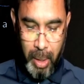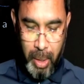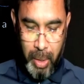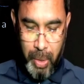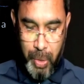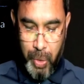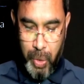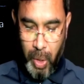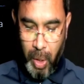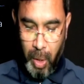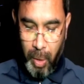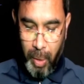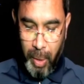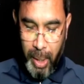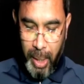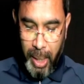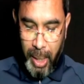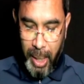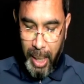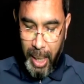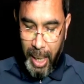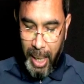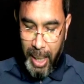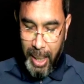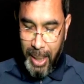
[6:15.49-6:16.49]
So,
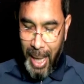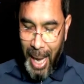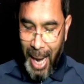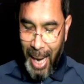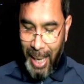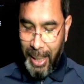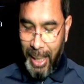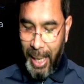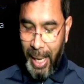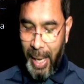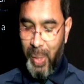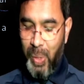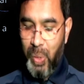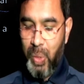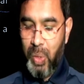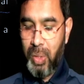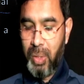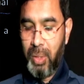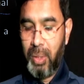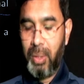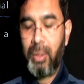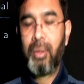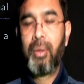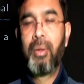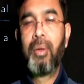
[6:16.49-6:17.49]
in that case,
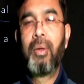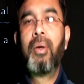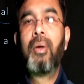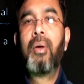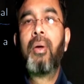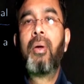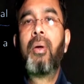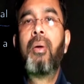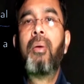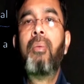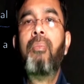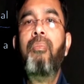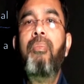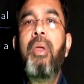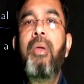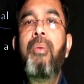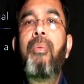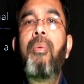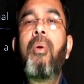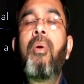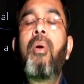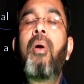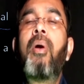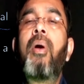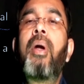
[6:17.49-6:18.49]

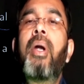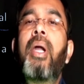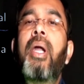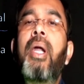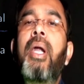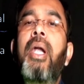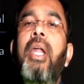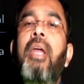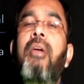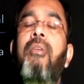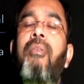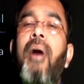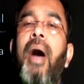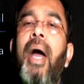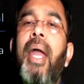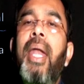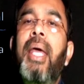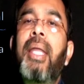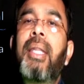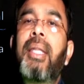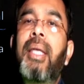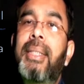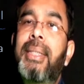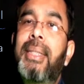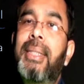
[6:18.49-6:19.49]
before defining
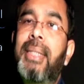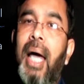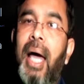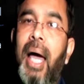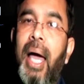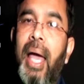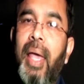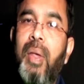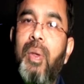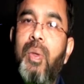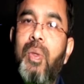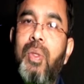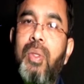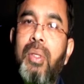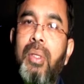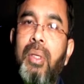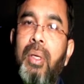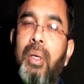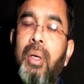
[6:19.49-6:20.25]
the size,